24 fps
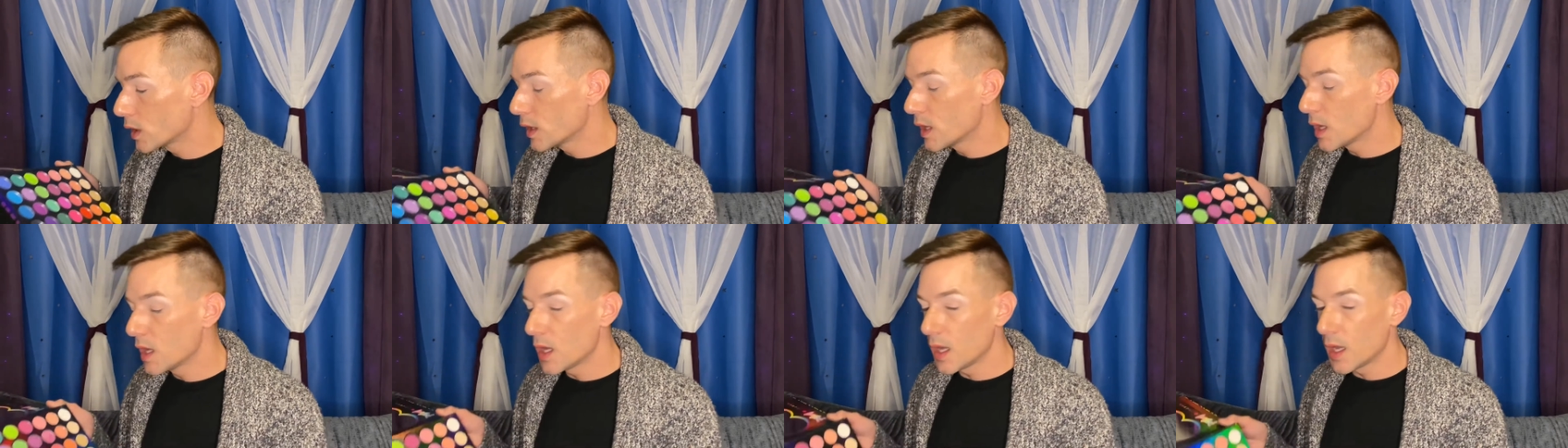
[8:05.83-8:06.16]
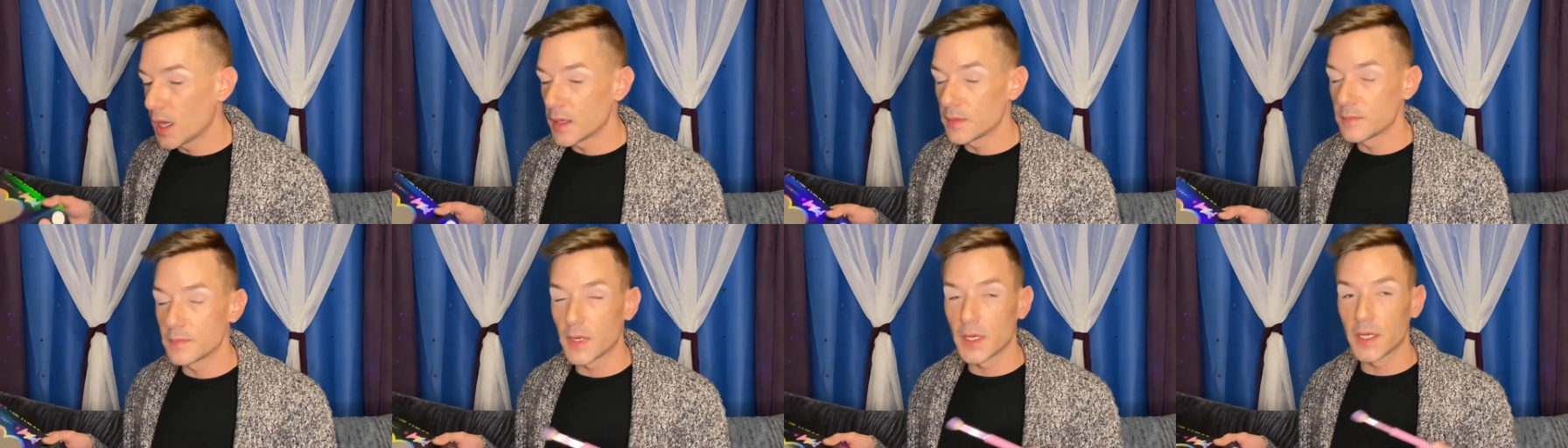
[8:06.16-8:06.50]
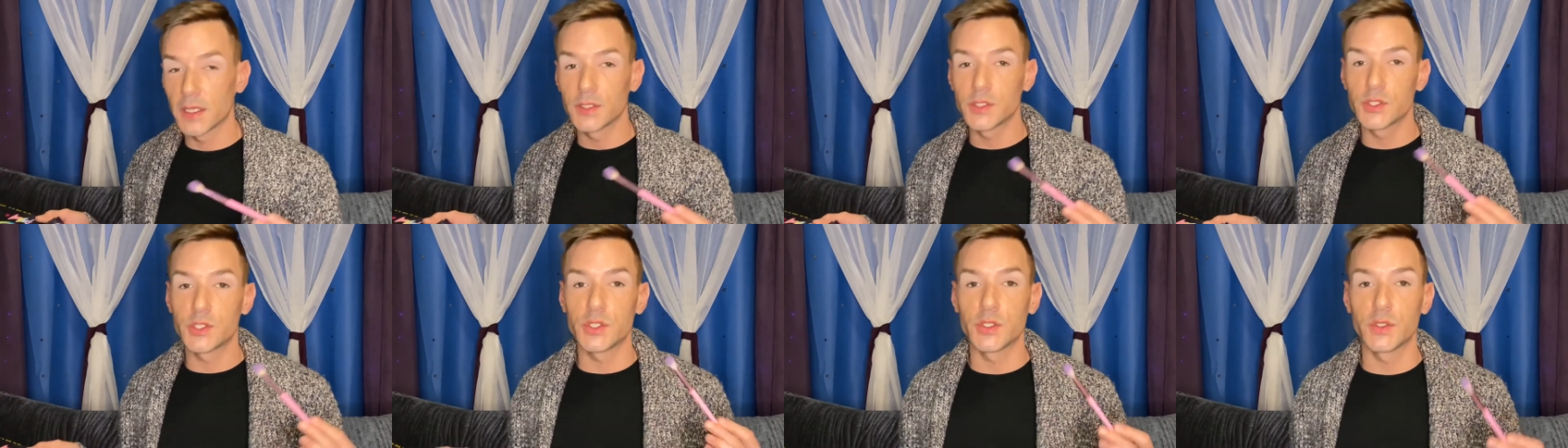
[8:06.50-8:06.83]
And mind
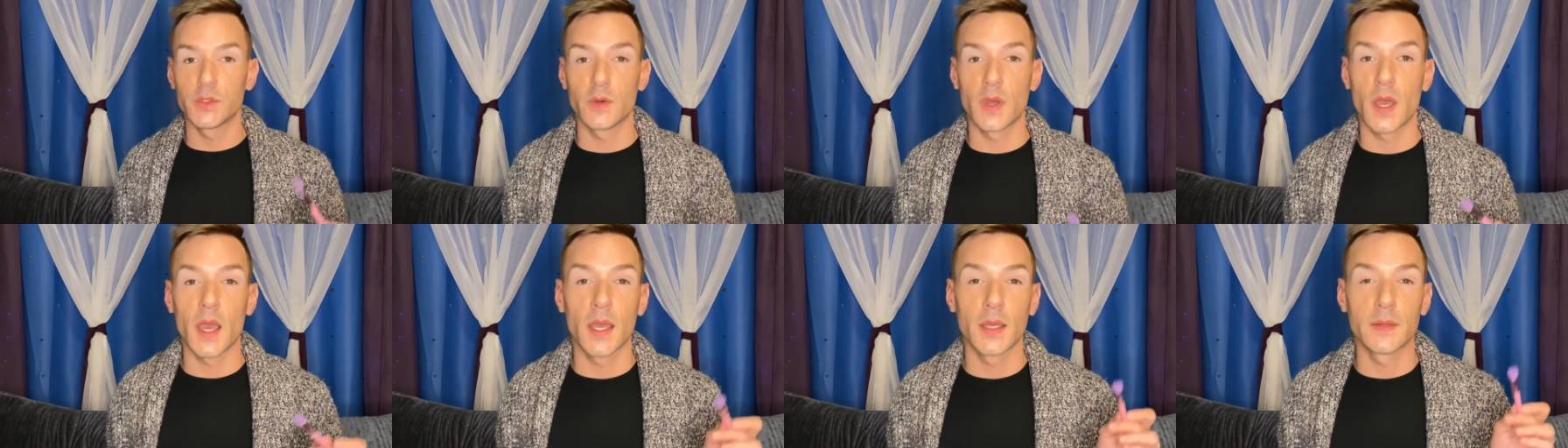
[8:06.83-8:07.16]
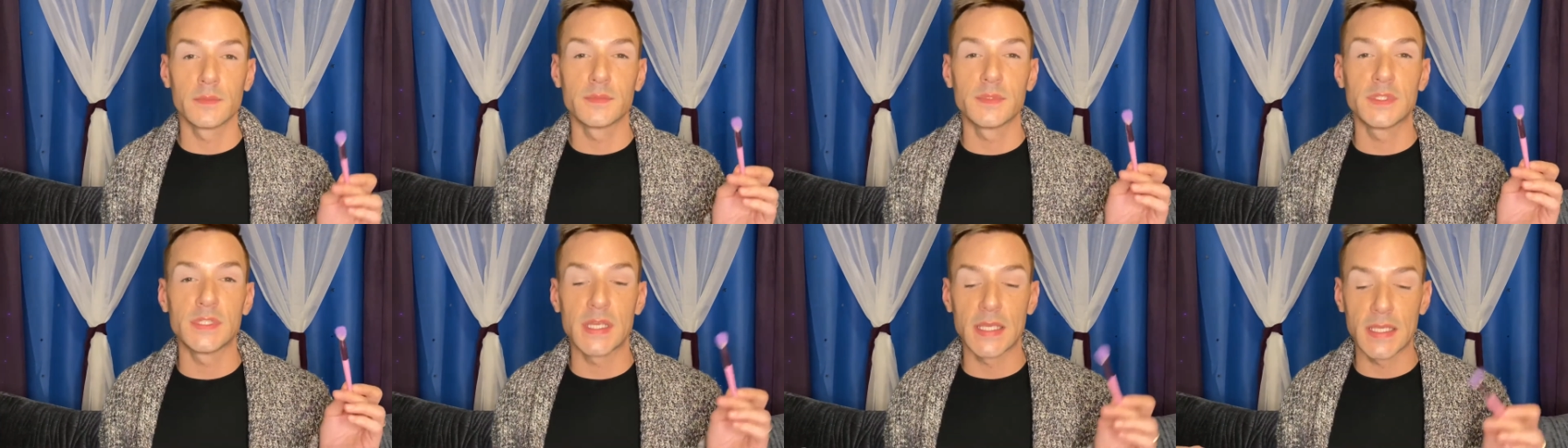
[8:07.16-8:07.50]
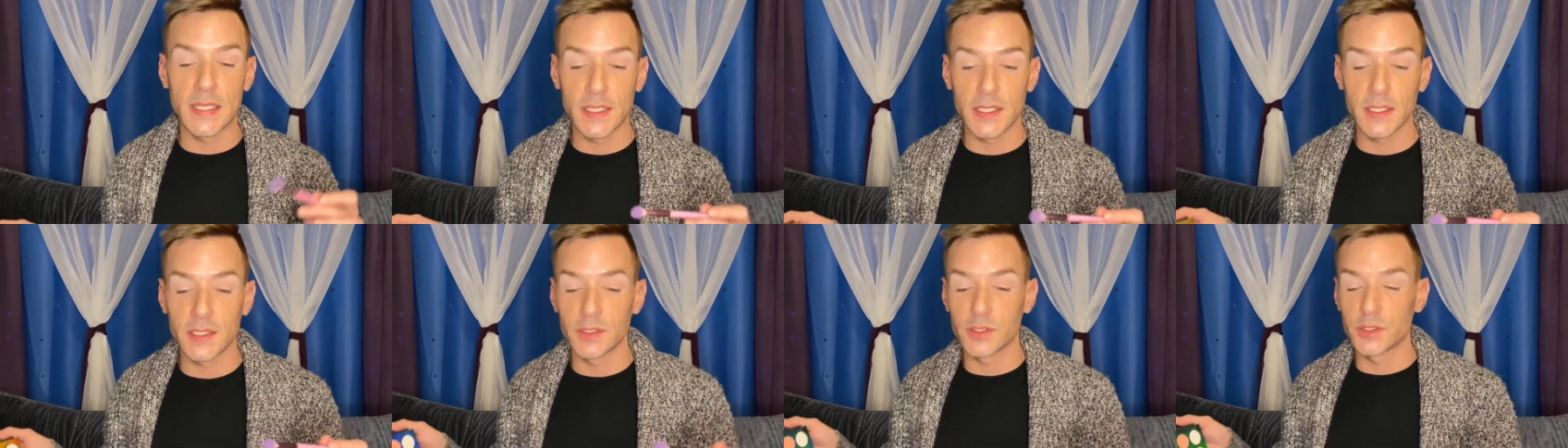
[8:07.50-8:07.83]
you, I'm
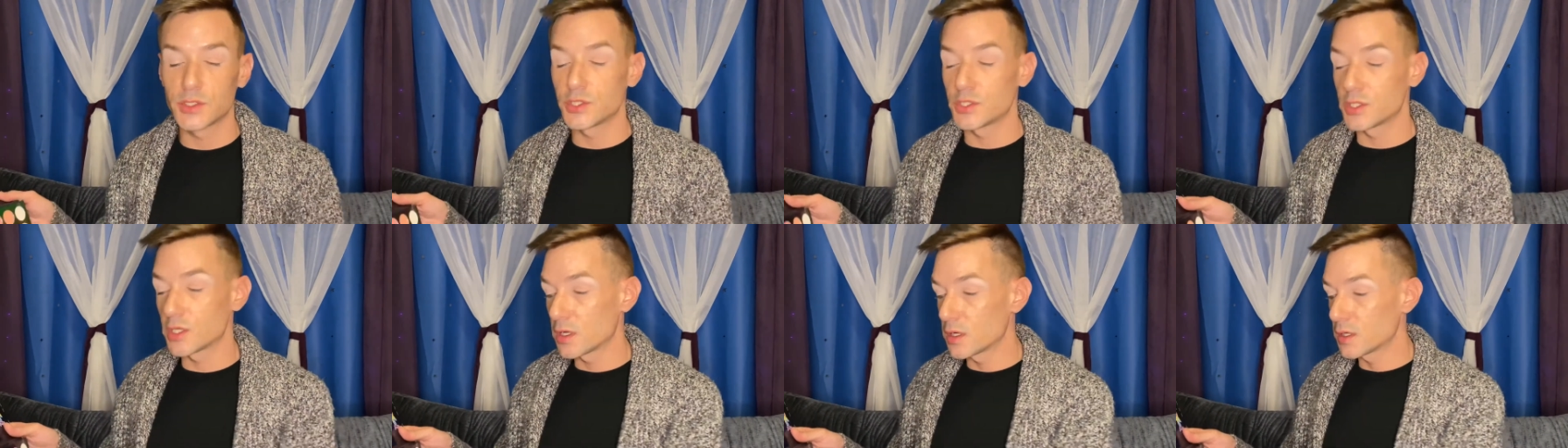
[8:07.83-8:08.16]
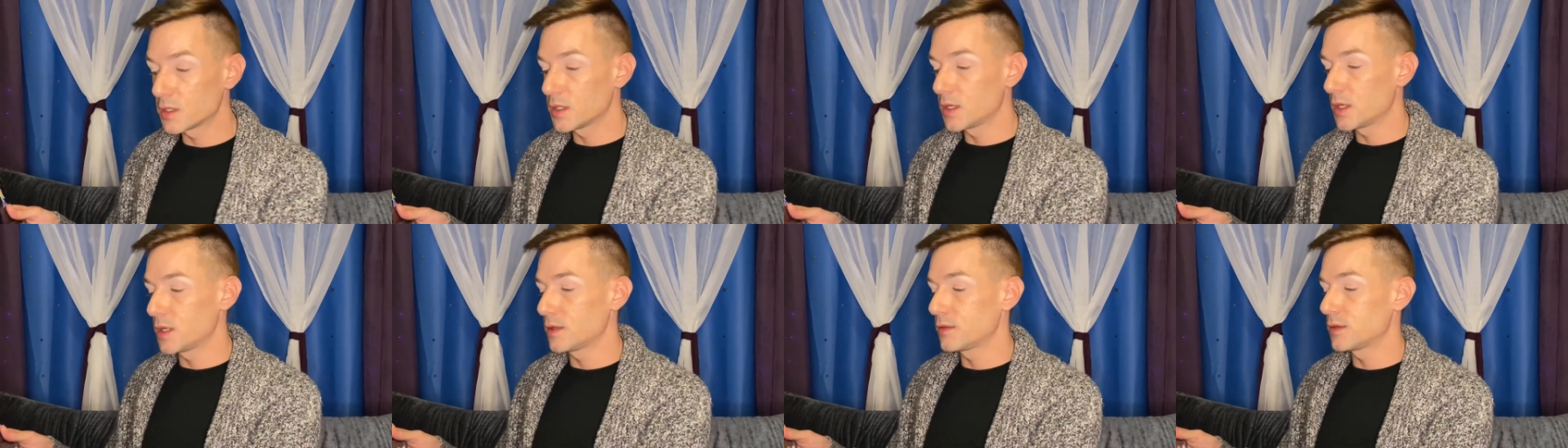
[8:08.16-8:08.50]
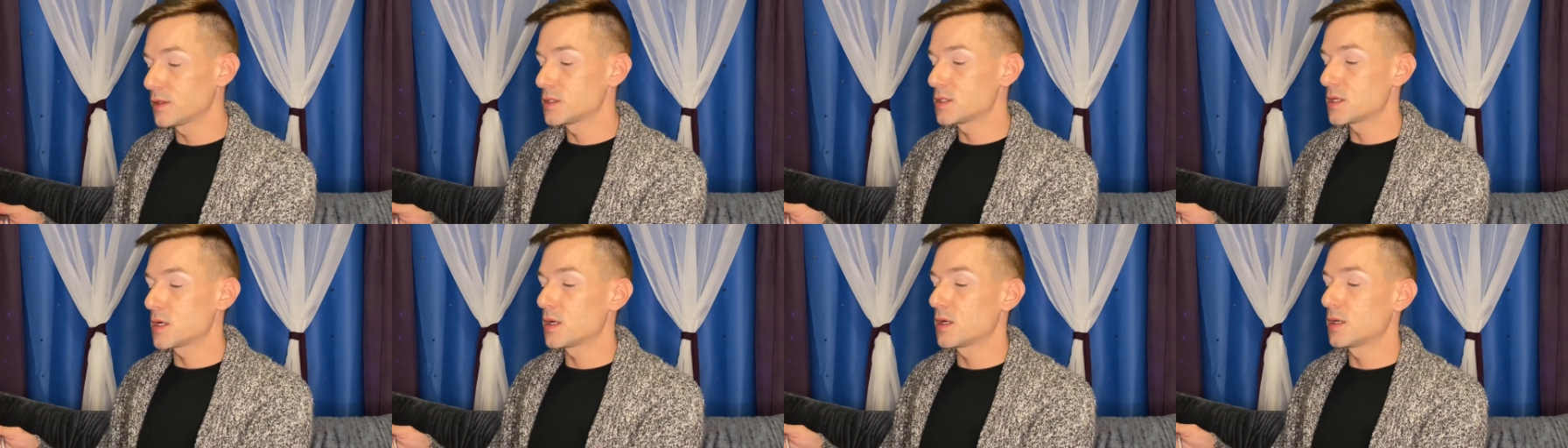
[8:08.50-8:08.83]
dating Shauna at the
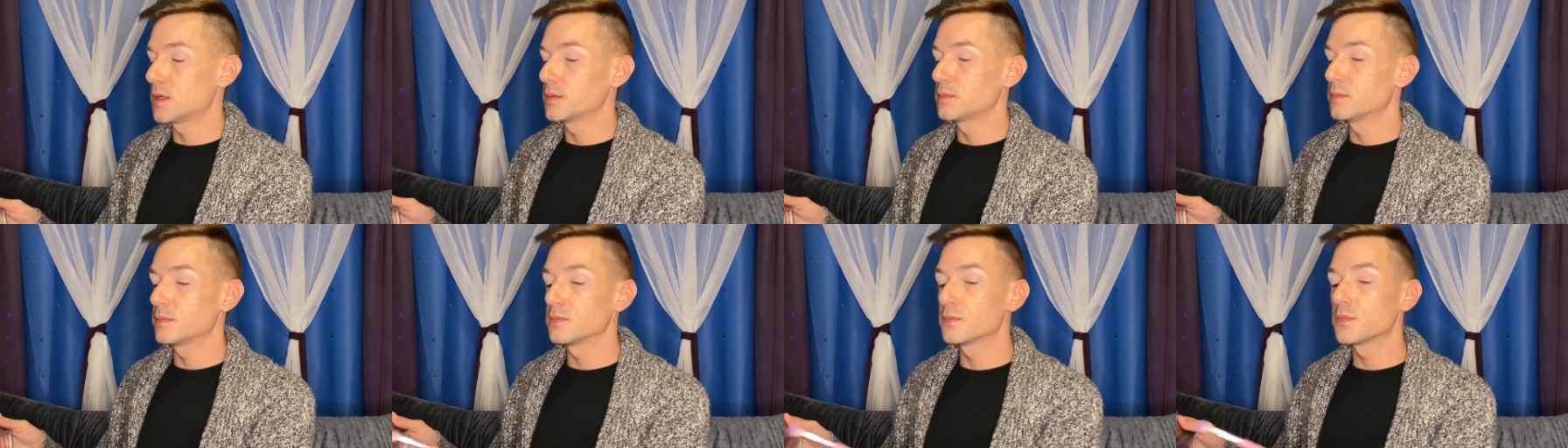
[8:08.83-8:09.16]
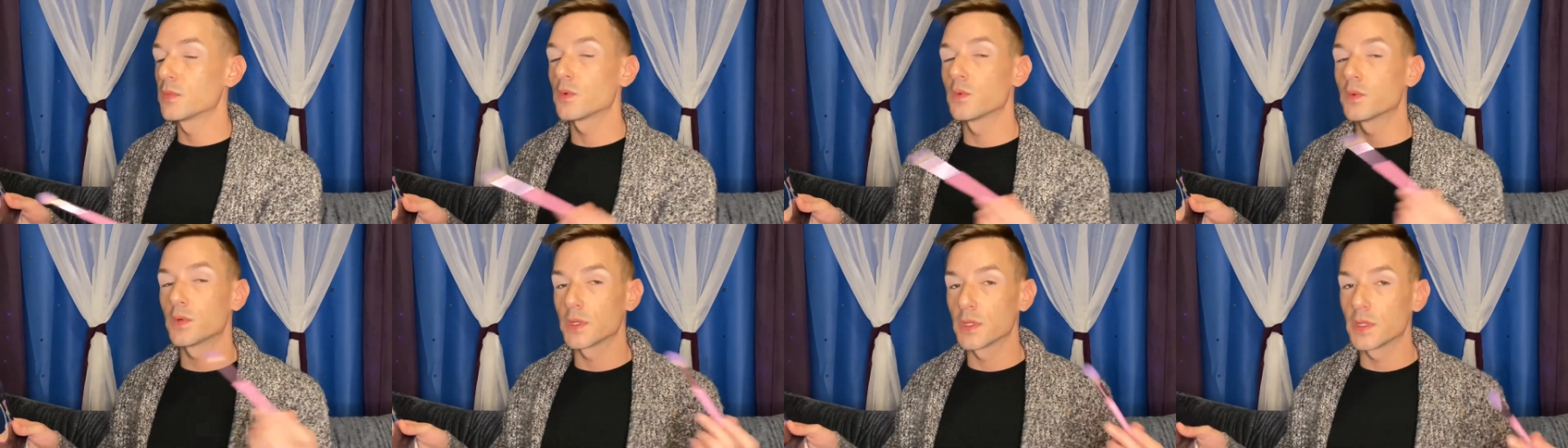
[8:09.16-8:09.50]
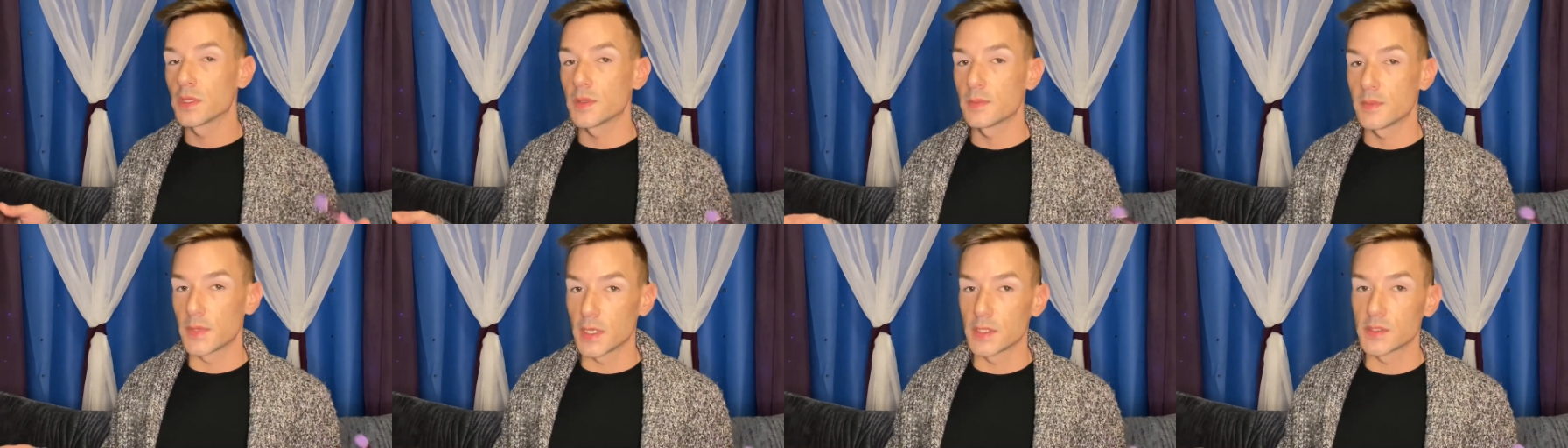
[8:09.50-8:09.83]
time, one of the
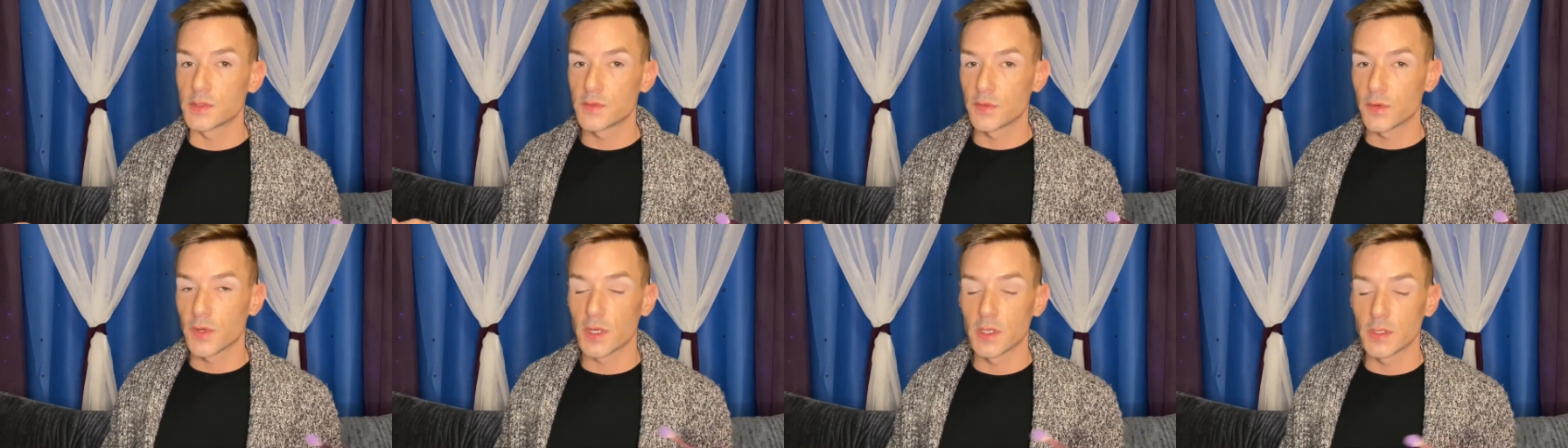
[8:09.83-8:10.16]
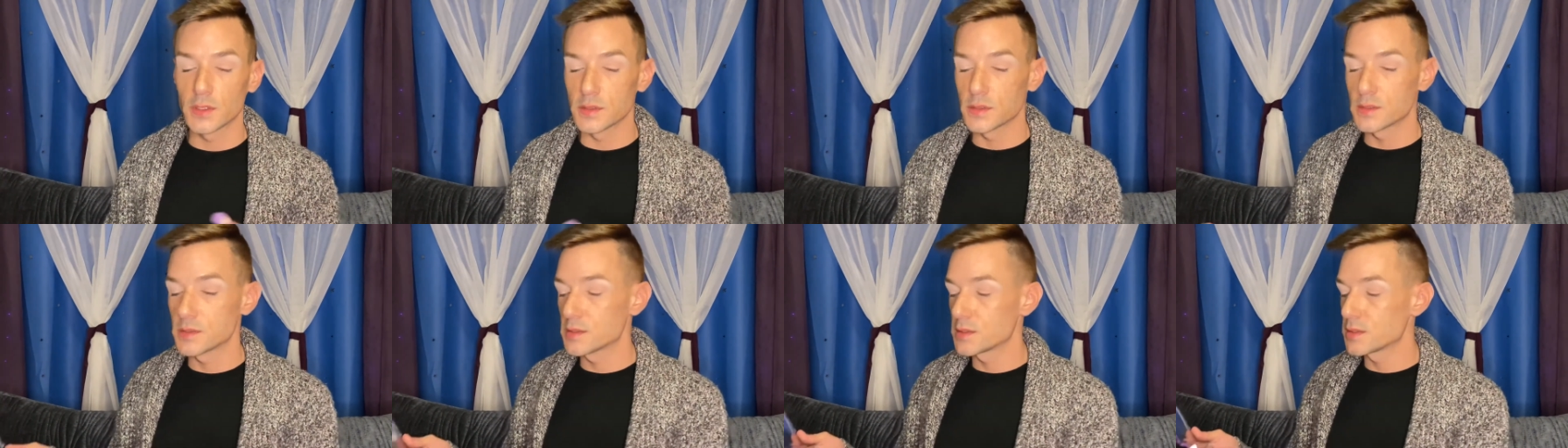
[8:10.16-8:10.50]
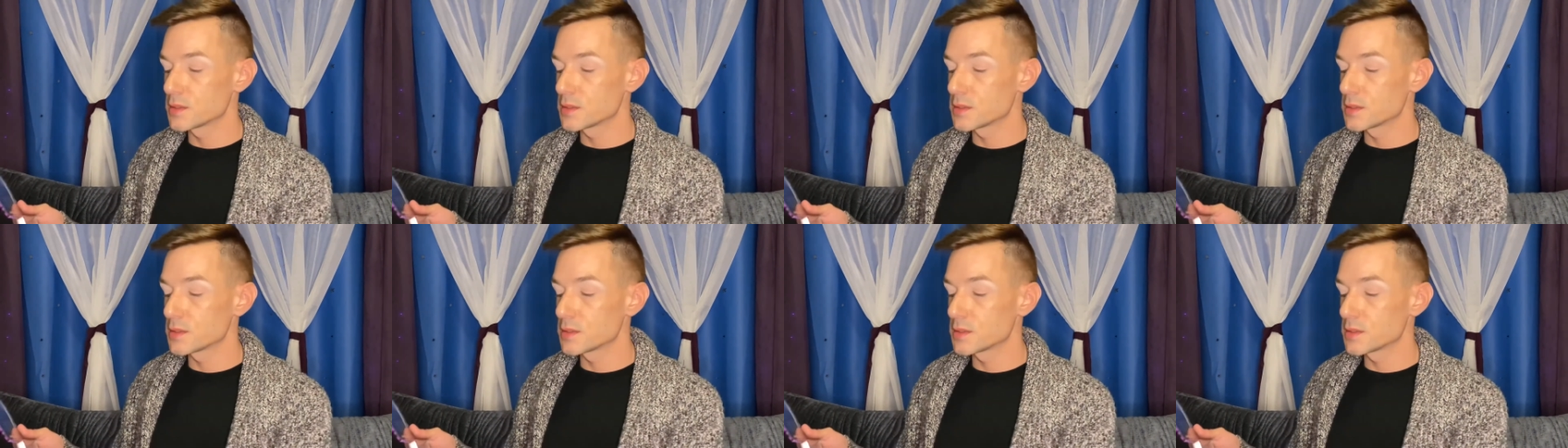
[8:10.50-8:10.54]
best friends.